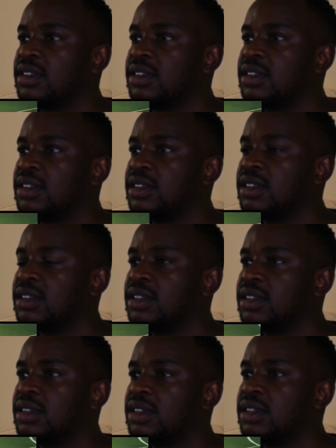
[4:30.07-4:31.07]

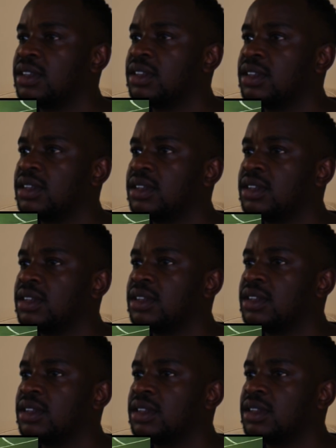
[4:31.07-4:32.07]

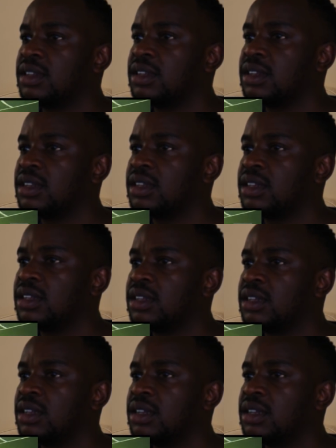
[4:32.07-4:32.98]
(silence)